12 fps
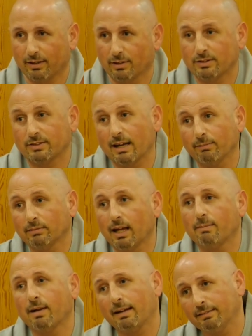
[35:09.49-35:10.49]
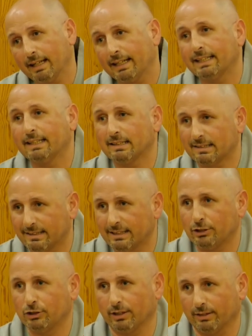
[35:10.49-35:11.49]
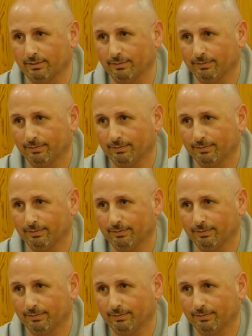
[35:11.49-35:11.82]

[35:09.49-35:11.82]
Sometimes I take the decision.